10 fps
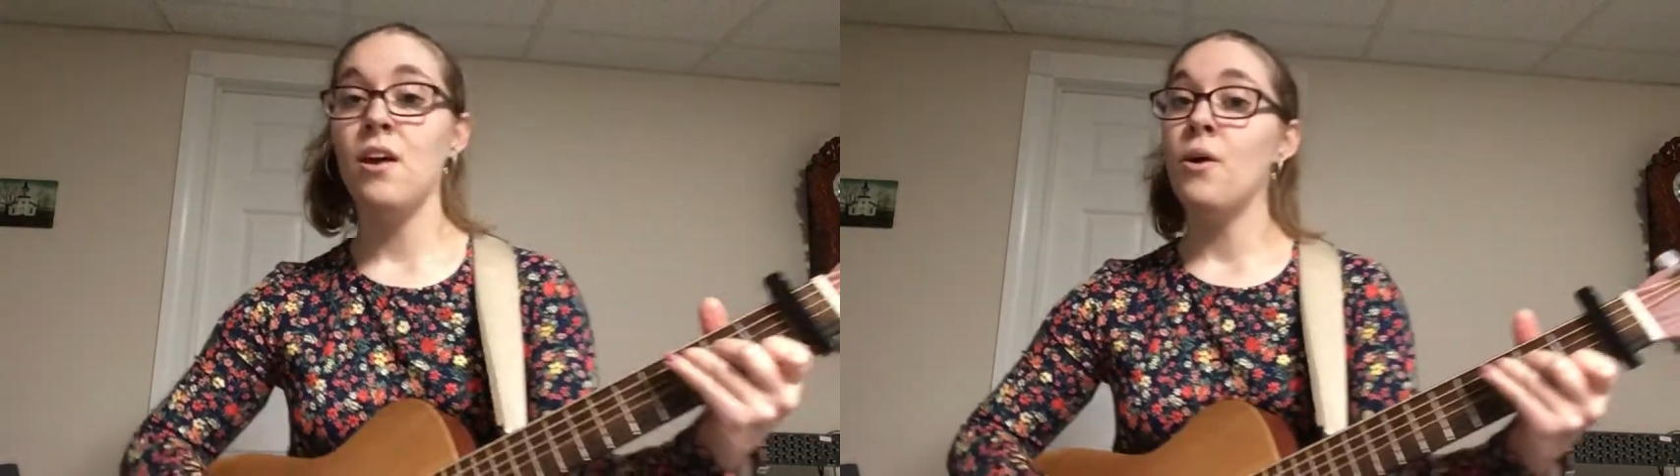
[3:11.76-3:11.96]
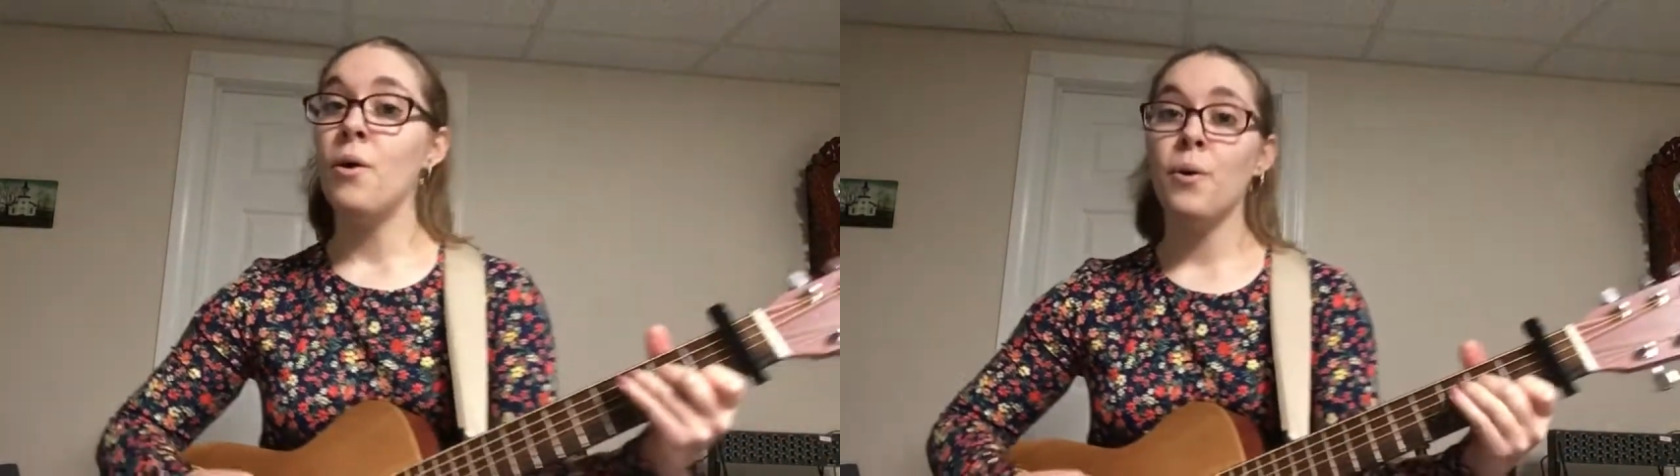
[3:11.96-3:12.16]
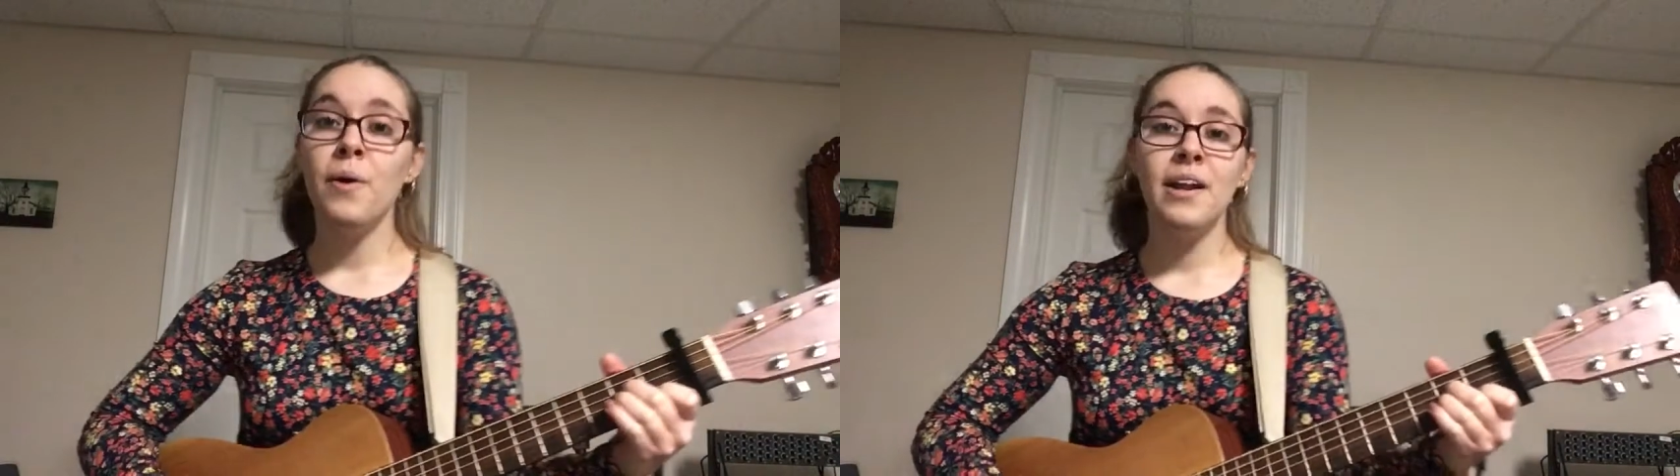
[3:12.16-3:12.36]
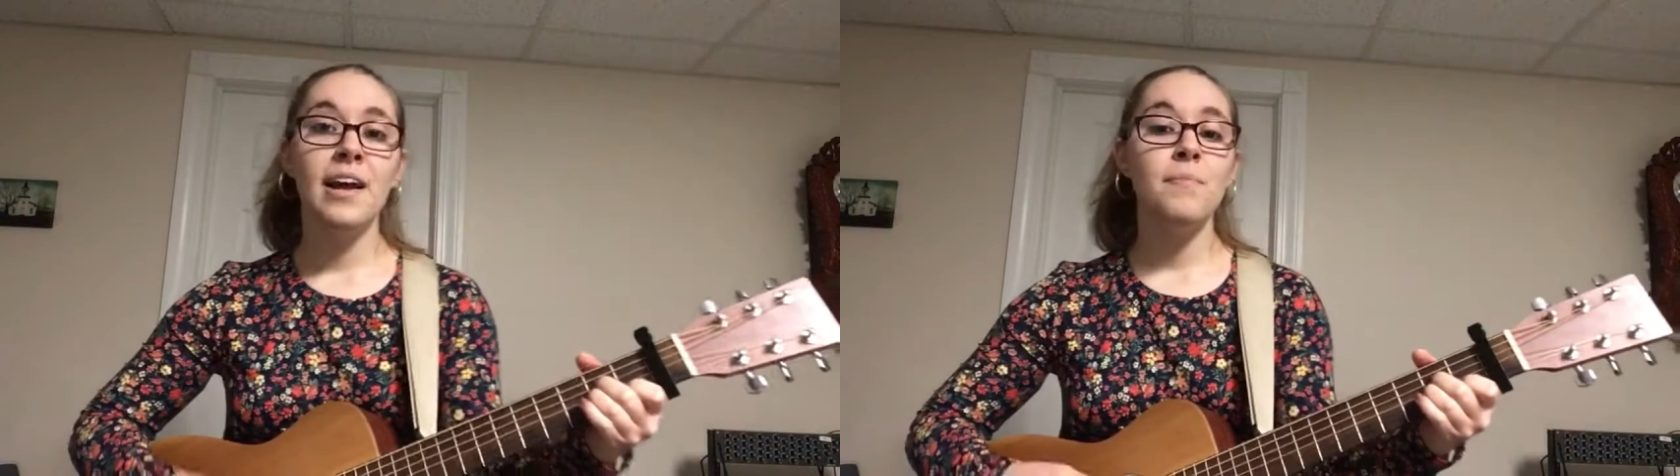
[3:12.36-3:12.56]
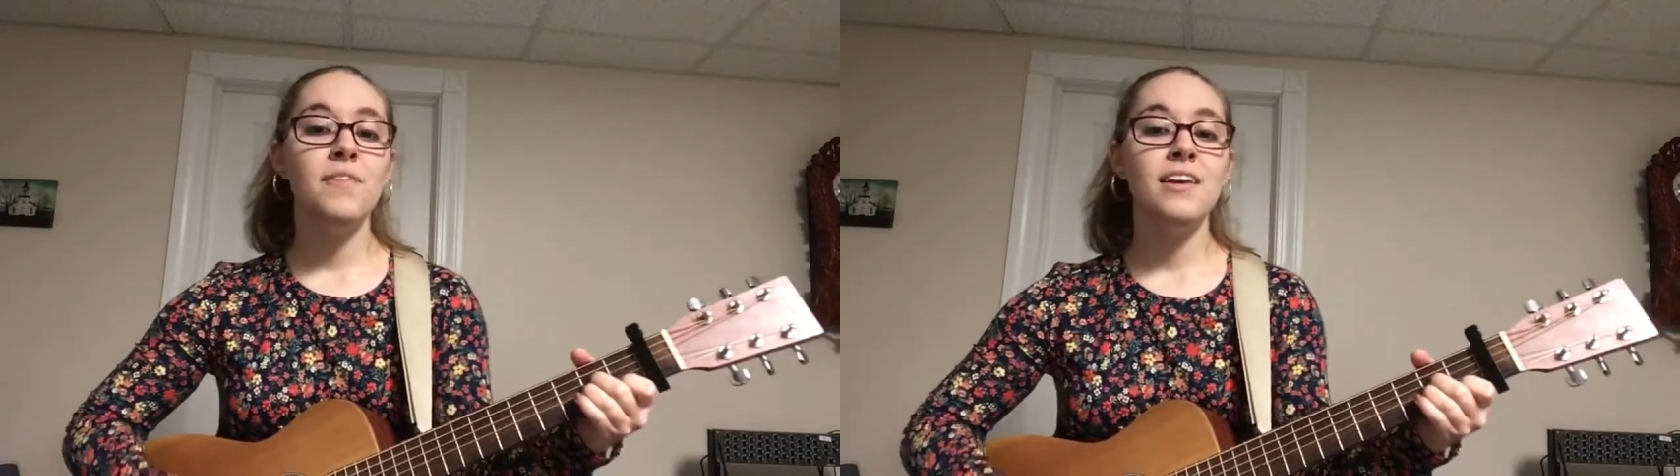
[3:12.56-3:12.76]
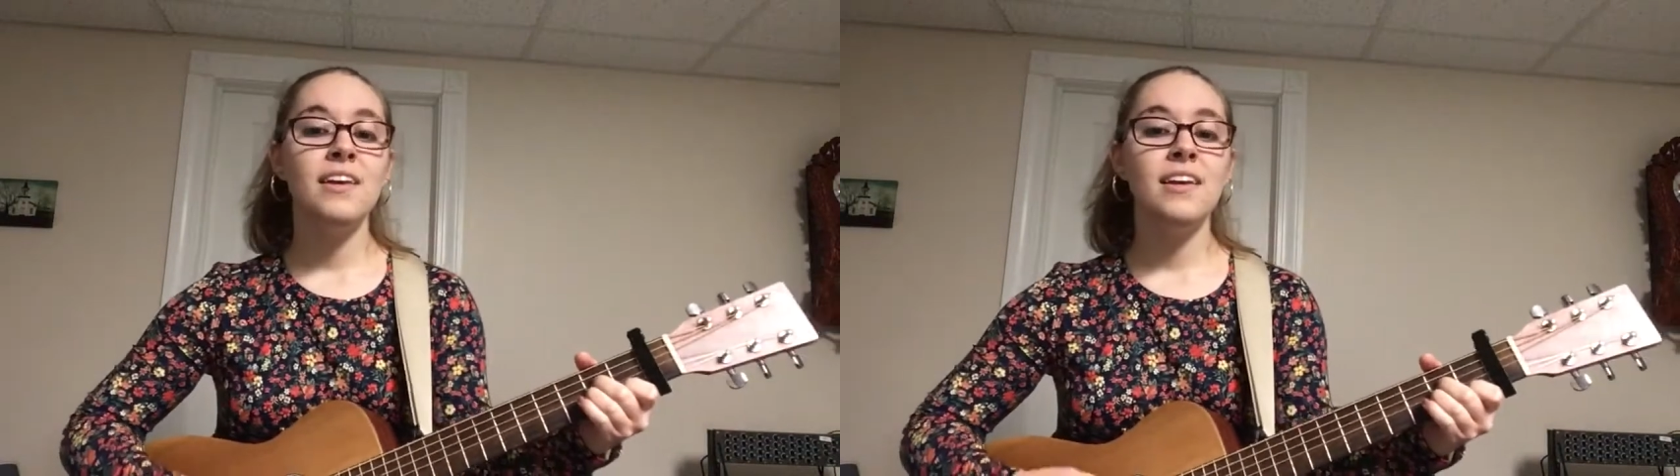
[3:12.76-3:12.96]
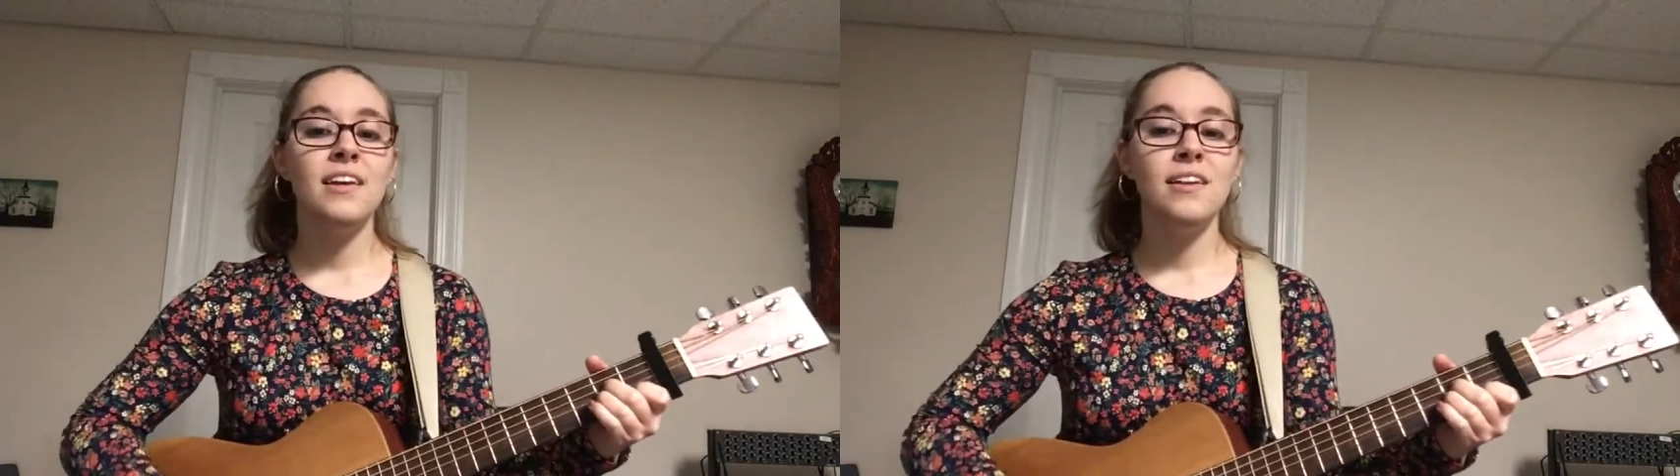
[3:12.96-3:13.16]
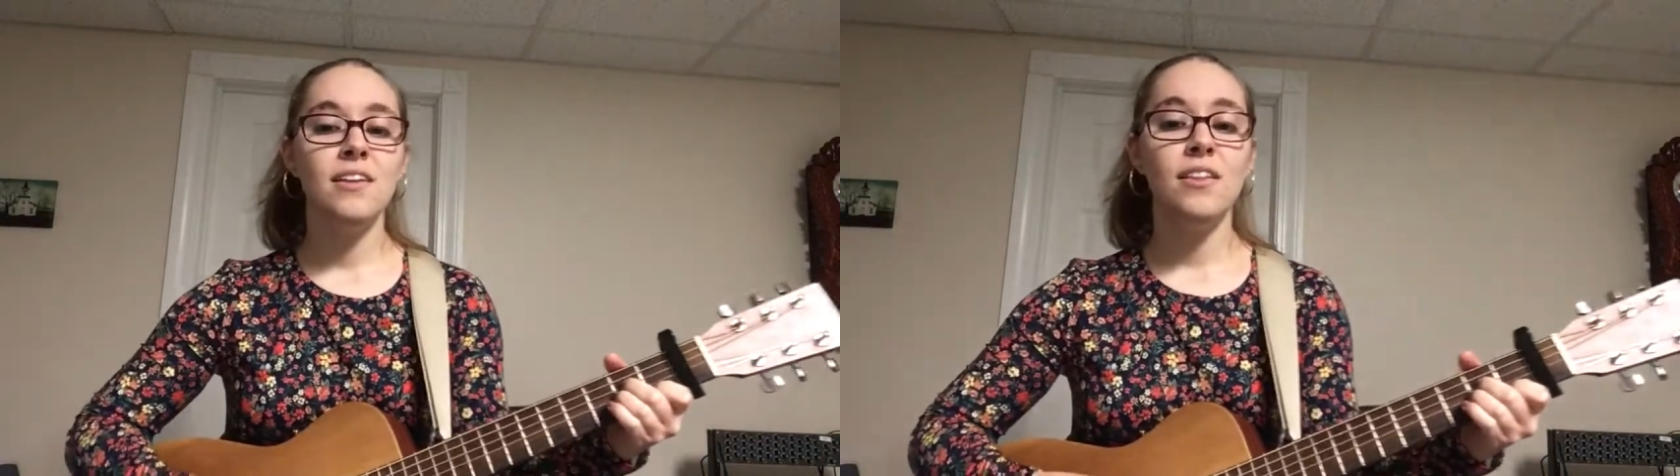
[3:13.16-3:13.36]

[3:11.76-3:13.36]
Oh, when I'm thinking